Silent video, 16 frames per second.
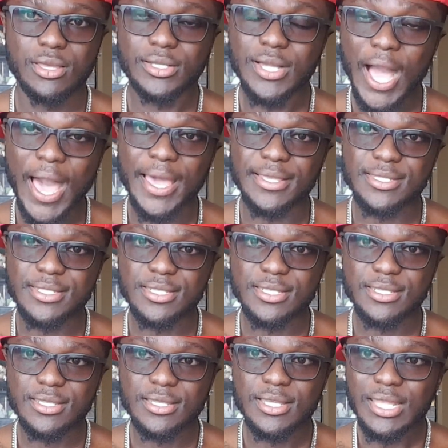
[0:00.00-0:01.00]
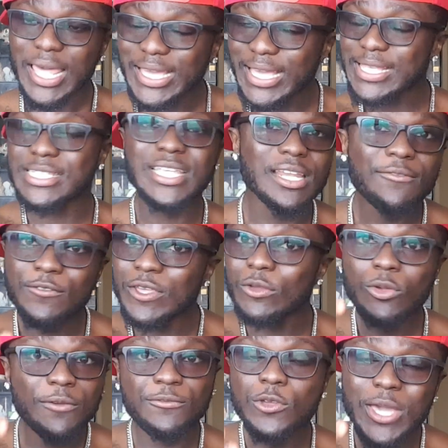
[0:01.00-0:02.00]
Guys, like I said, if you
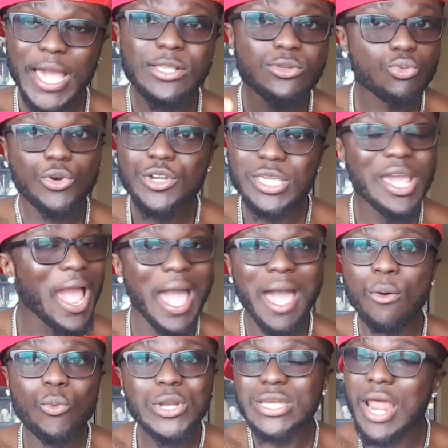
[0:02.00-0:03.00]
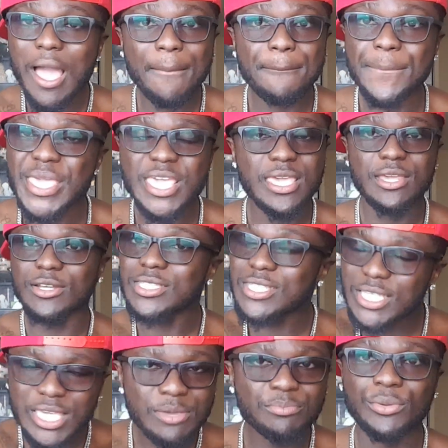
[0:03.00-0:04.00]
if you guys weren't here, I would not be here
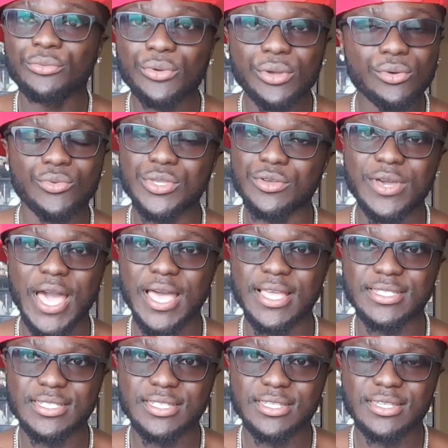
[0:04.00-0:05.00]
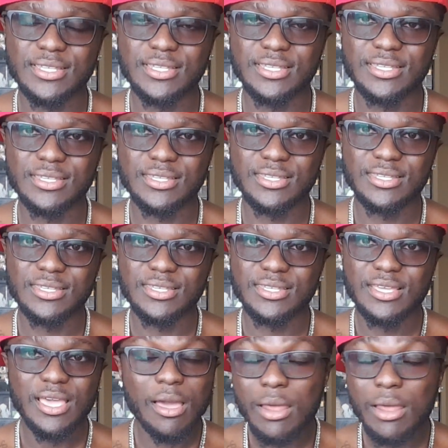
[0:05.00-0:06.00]
to keep it real with you guys.
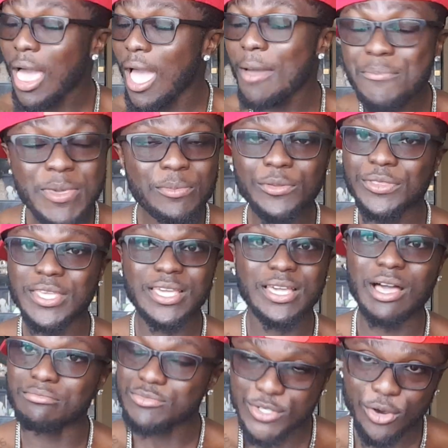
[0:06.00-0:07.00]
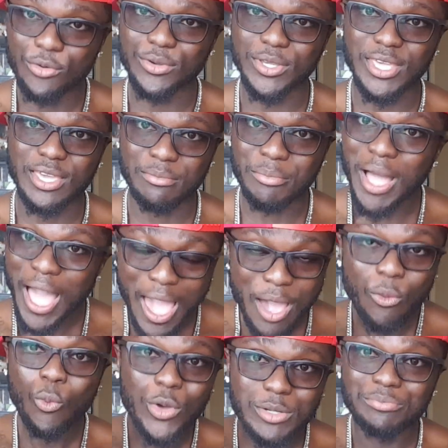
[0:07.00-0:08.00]
And a lot of people think I'm joking, but I
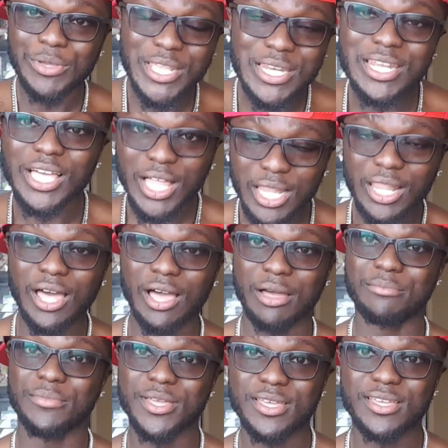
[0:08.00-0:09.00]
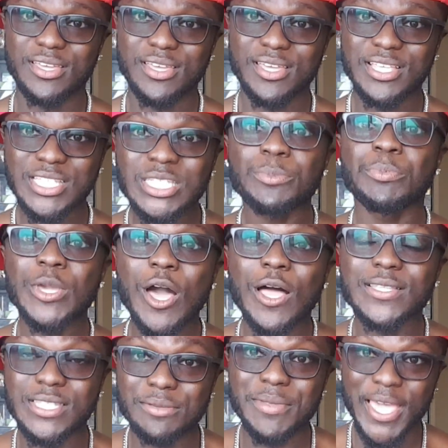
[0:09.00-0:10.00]
would be in the club sipping
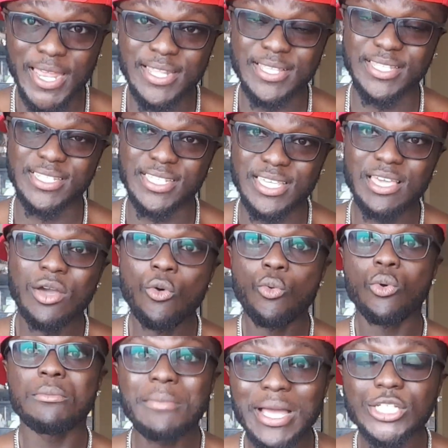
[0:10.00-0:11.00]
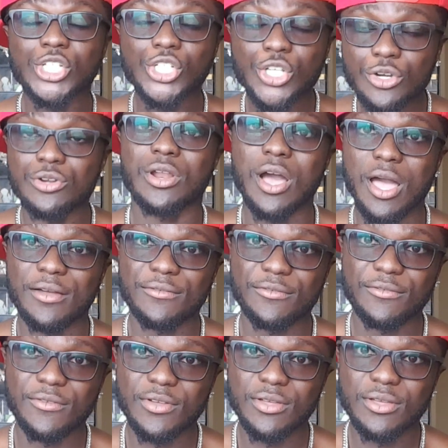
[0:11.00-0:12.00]
on some Hennessy with my shirt off.
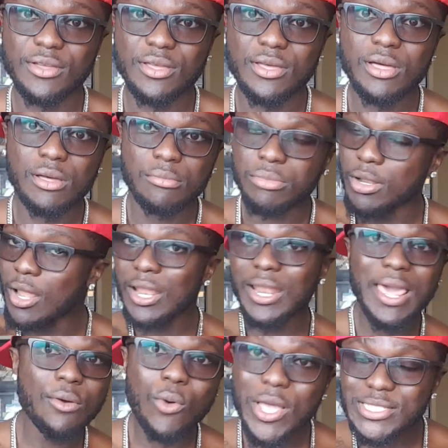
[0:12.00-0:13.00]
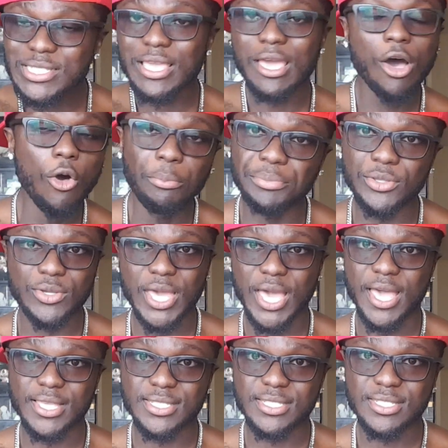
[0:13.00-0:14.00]
But all I want is to help you
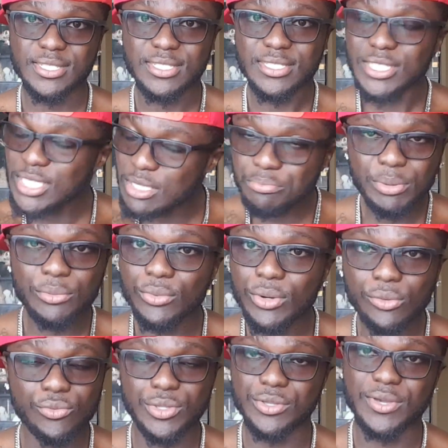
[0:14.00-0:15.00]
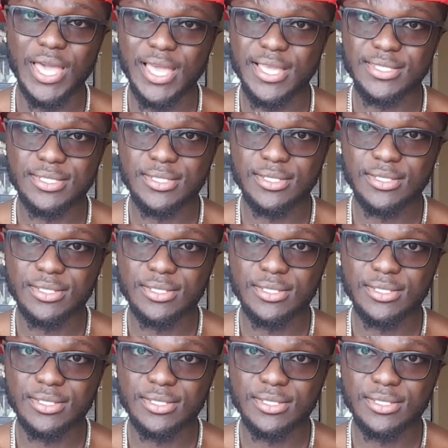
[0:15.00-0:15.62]
guys, to keep it real with you guys.